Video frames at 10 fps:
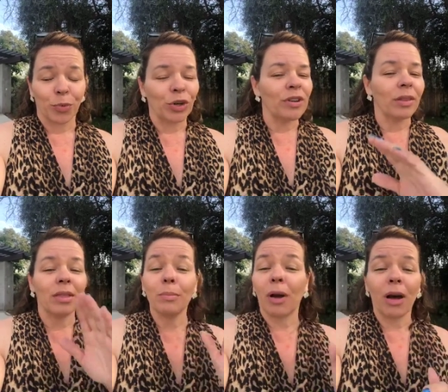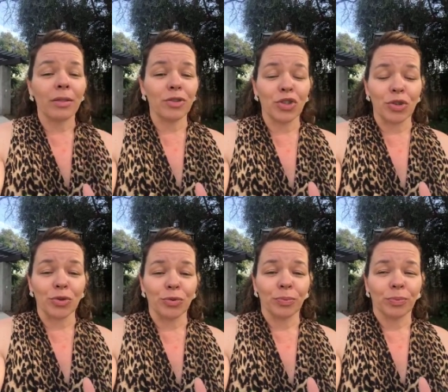Where nothing bothers
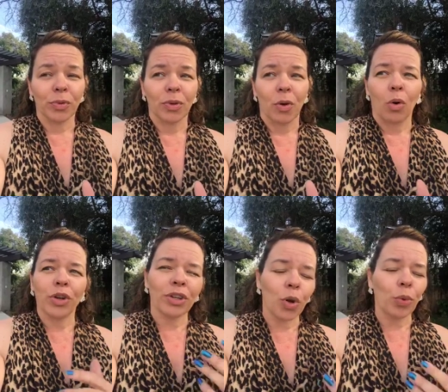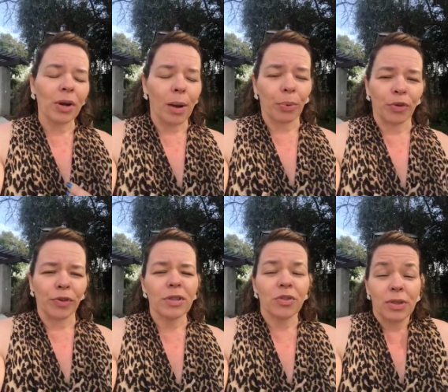you. Or you know, we're not
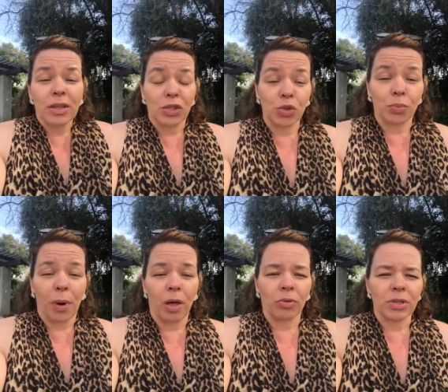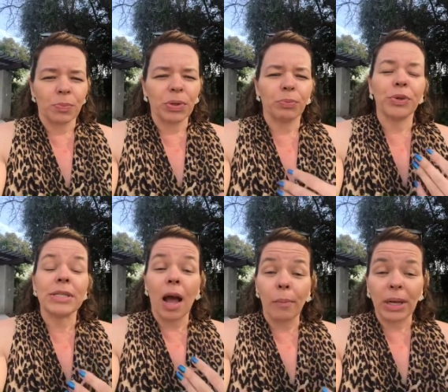perfect, so things do bother us, but
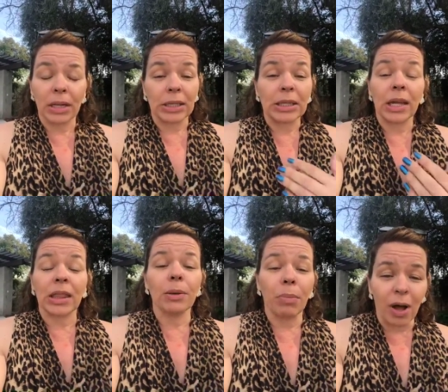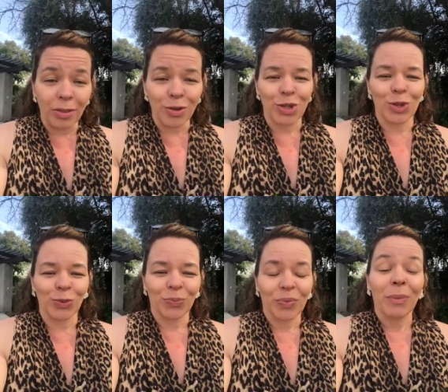predominantly nothing bothers
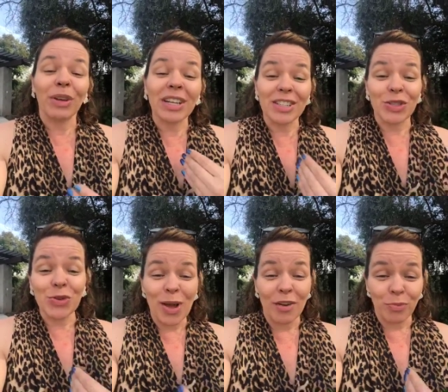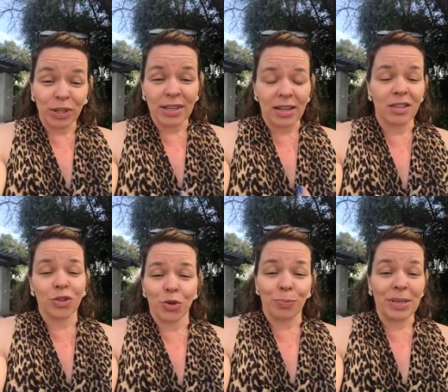you because you have
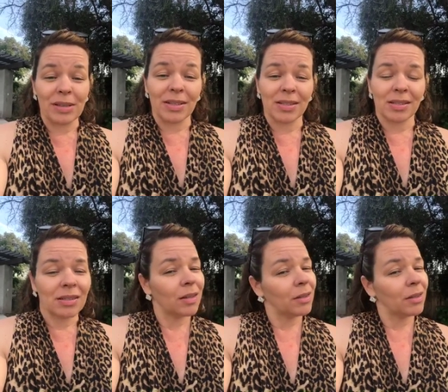protected your peace.